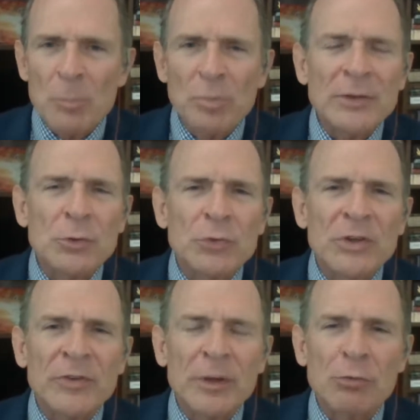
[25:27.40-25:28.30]
Plato
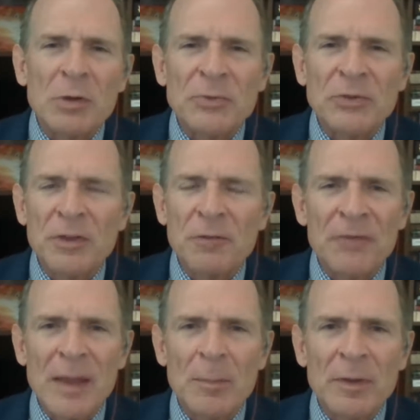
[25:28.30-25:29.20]
says that it creeps into the
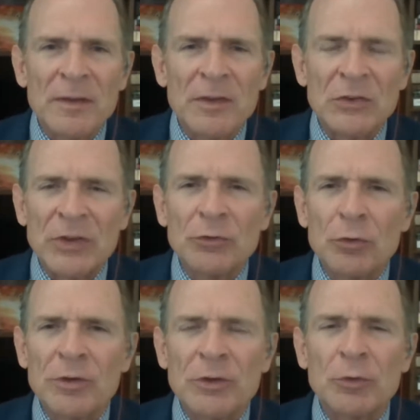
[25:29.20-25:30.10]
family, and the
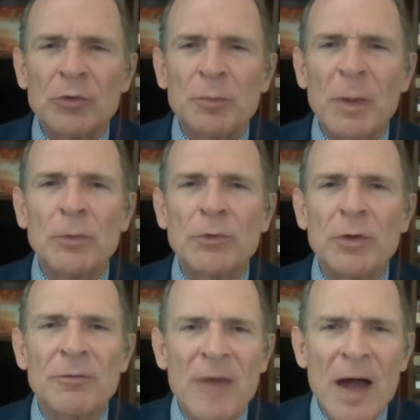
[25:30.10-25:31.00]
sons are disrespectful
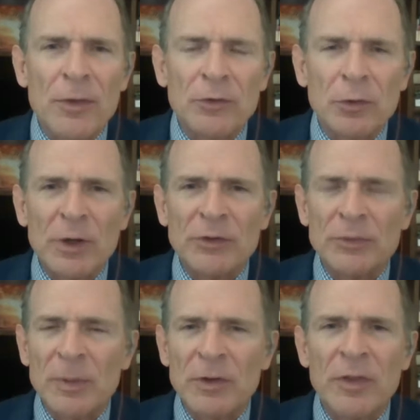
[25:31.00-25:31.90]
to the fathers. It
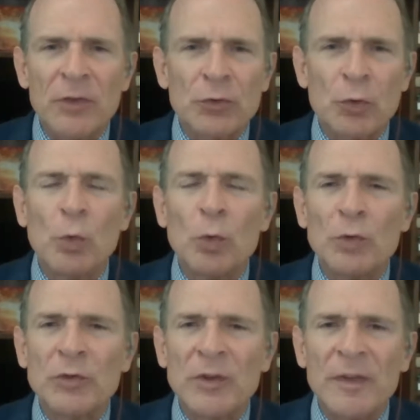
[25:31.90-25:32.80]
creeps into the
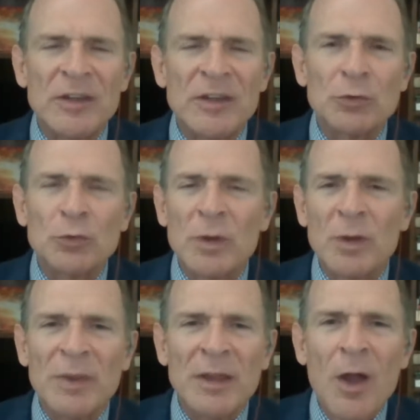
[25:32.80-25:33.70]
schools, and the teachers
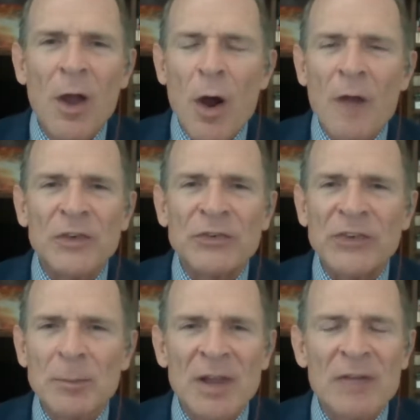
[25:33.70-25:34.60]
want to be on the
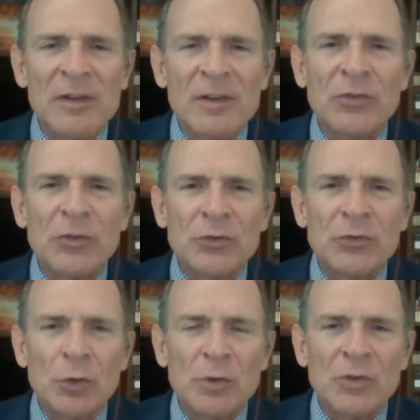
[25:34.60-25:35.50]
same level as the
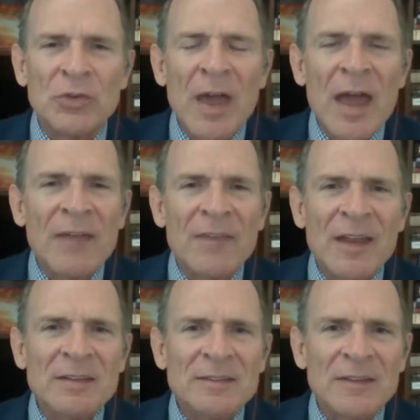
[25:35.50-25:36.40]
students. And
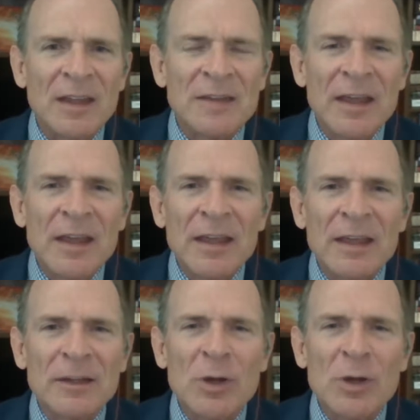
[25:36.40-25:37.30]
then he says
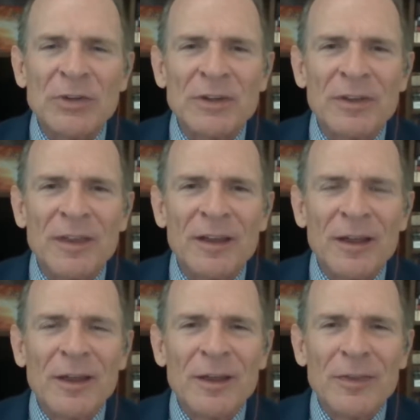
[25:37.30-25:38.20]
it creeps into their
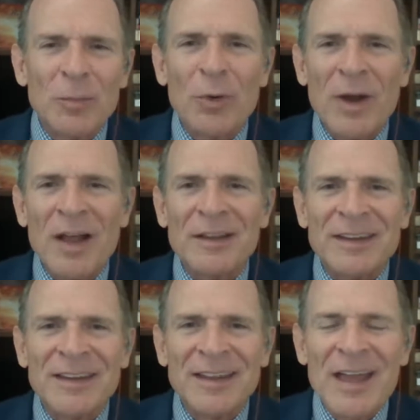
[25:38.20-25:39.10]

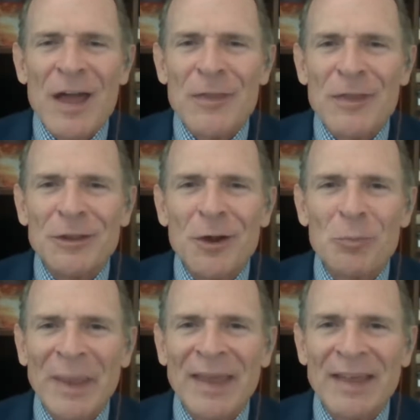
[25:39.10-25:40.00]
morality. And the
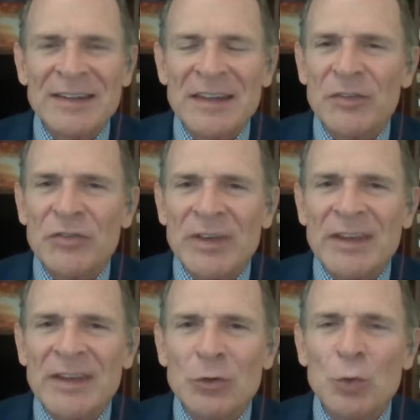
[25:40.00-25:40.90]
young man gives
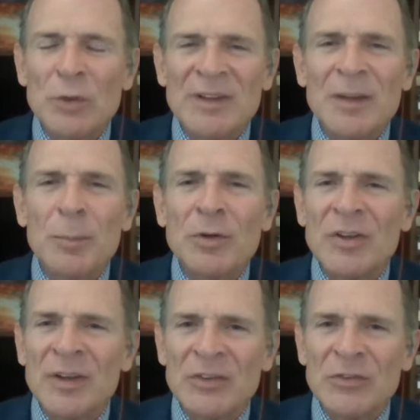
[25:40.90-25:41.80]
into
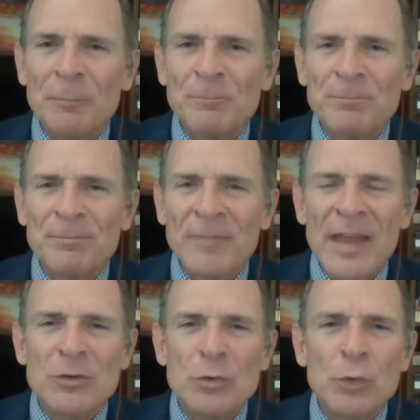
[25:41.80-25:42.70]
libertinism
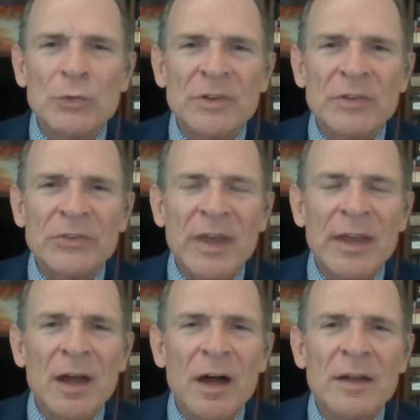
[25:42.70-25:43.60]
and useless
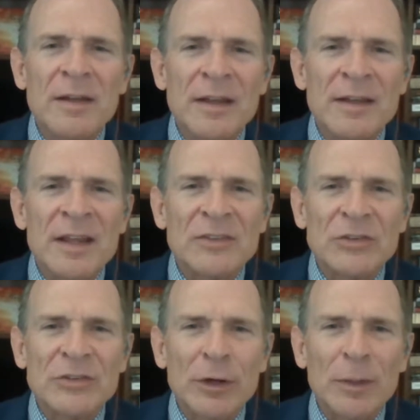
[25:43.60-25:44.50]
and
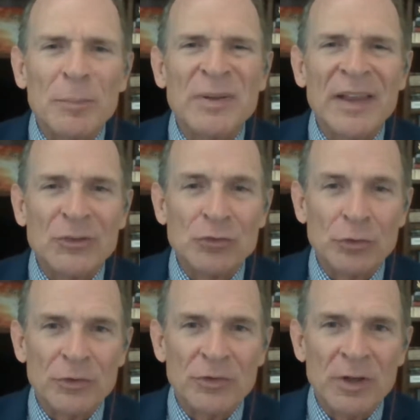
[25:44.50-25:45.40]
unnecessary
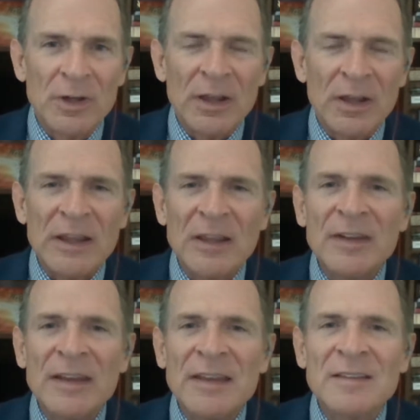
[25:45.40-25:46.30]
pleasures,
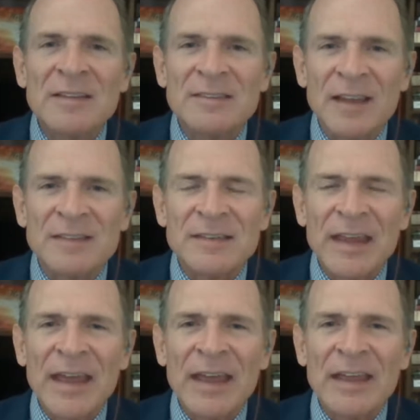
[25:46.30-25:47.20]
even incest
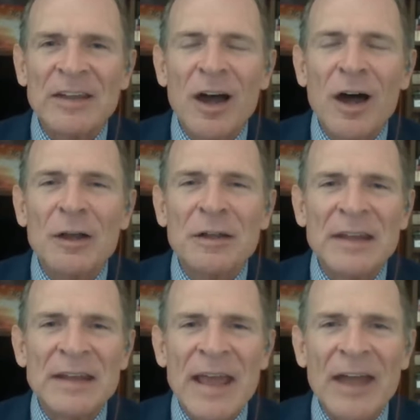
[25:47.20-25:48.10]
and
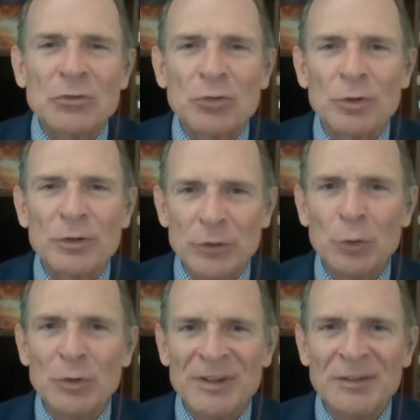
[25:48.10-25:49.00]
unnatural
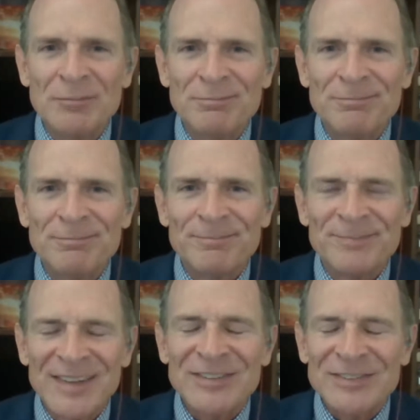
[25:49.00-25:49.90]
union.
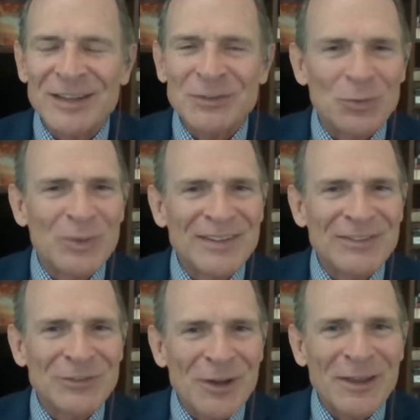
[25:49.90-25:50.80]
Yes, that's what
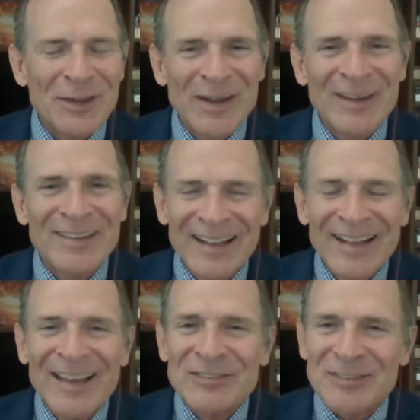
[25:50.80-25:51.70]
he's talking about.
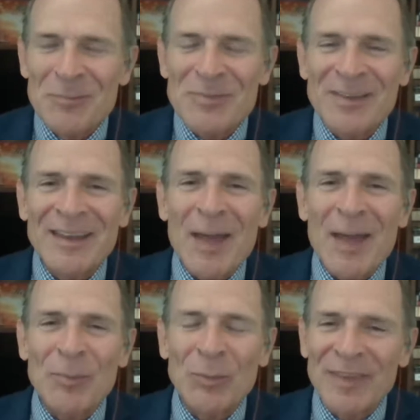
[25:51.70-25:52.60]
Same thing that
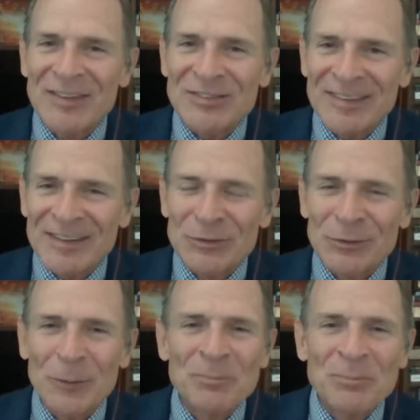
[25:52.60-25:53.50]
happened with ancient
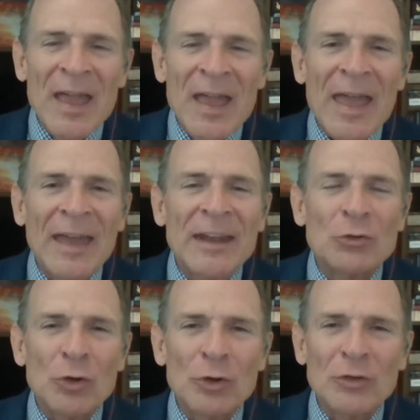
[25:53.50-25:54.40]
Israel. And
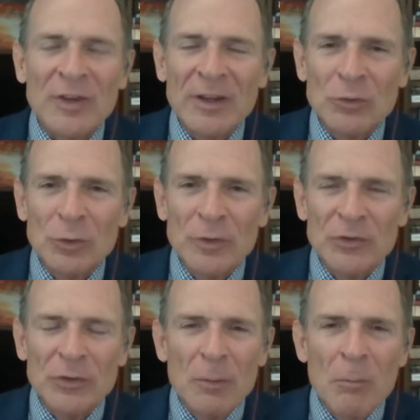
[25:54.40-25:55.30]
it turns into
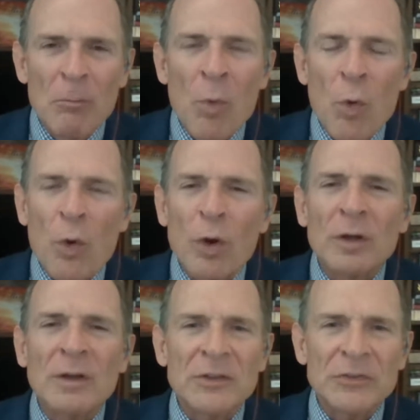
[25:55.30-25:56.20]
this
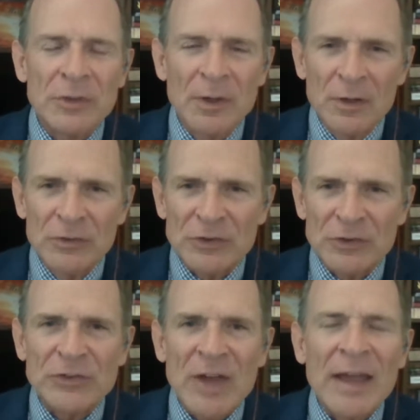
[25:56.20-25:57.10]
moralless
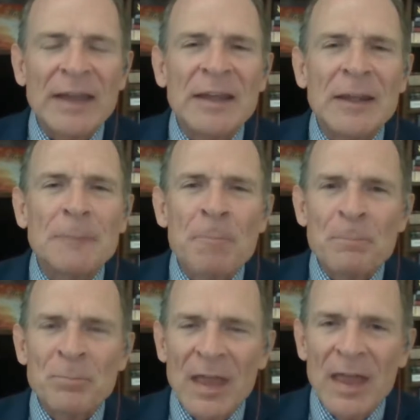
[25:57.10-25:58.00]
society.
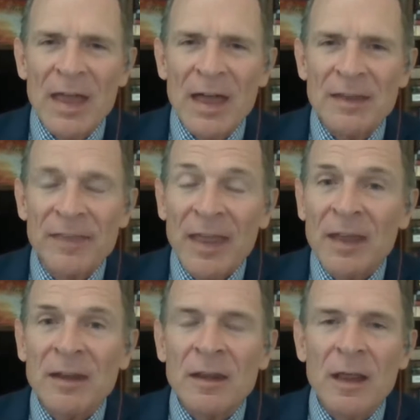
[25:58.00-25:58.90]
And
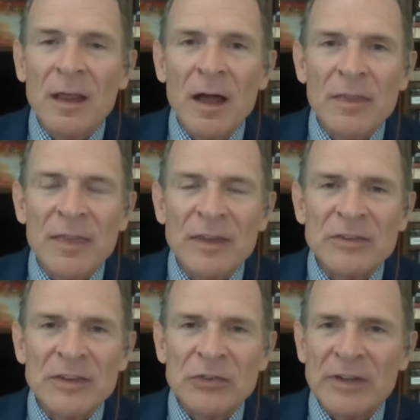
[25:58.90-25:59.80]
then they
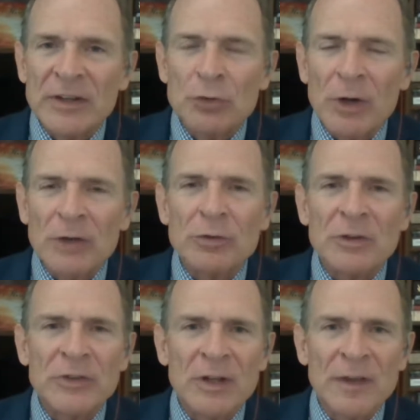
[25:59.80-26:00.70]
see the city
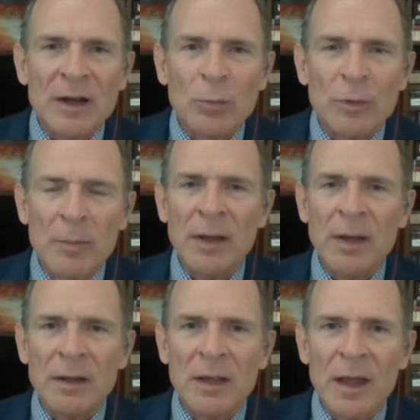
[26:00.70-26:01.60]
treasury sitting there with
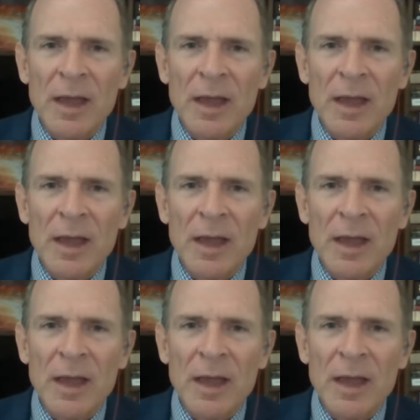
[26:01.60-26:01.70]
money.